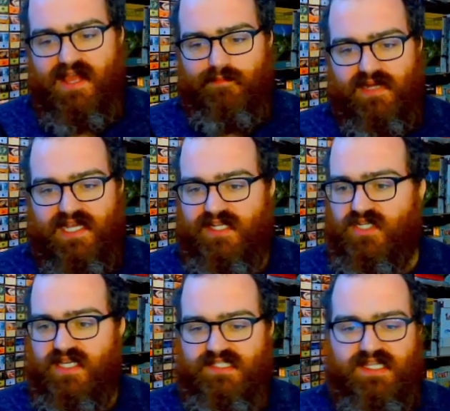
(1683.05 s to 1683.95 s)
but it
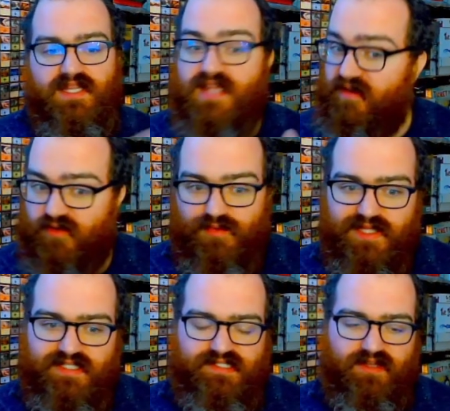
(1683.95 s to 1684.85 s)
just never
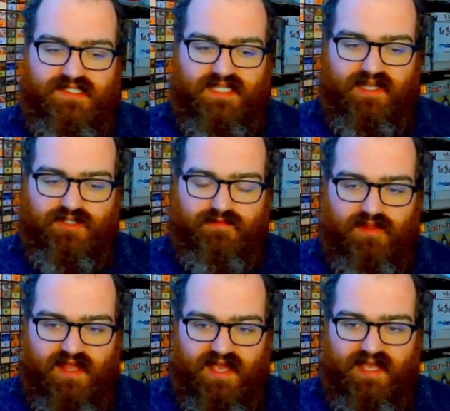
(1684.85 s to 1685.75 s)
really saw standard
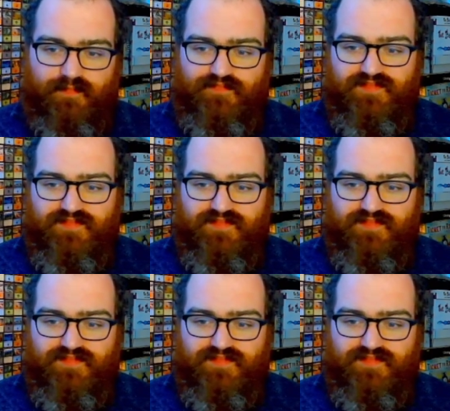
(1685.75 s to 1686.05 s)
play.